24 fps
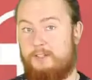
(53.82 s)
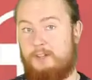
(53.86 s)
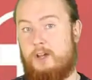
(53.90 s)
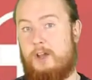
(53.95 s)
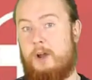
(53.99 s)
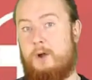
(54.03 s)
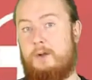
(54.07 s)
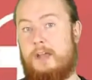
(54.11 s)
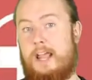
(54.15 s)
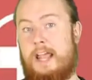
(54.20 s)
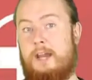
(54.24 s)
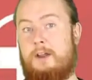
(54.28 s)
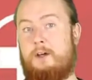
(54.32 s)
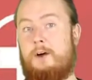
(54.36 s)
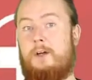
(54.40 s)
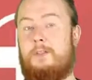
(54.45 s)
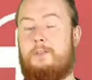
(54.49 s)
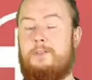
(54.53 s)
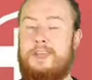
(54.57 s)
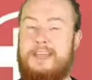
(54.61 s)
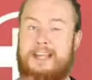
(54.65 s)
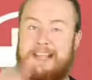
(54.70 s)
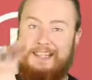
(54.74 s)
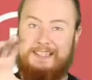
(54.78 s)
zone in
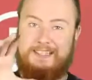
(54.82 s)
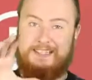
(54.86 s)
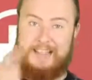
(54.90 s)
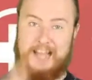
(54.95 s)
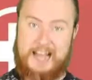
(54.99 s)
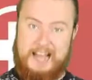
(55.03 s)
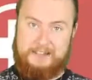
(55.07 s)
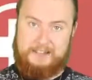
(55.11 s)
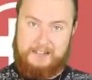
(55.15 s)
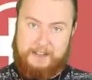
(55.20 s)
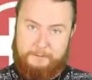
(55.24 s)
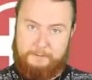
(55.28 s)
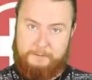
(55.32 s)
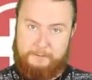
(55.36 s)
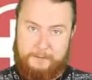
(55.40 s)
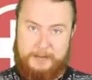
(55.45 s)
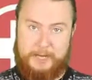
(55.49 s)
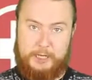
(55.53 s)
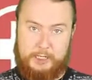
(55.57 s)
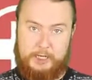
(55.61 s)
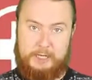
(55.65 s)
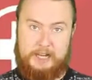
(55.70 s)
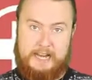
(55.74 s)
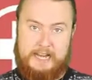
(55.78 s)
on the exact
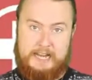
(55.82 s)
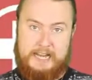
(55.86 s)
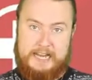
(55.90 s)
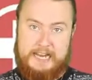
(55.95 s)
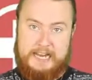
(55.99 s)
information they